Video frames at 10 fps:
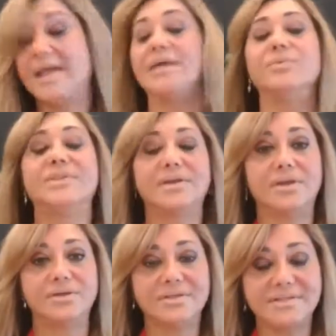and with an
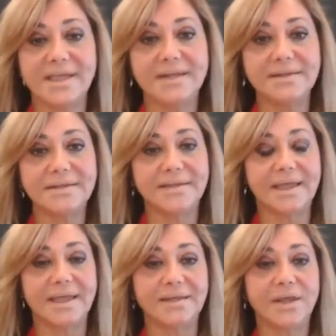understanding
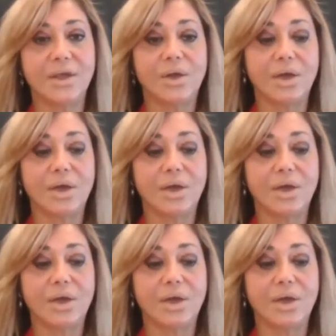that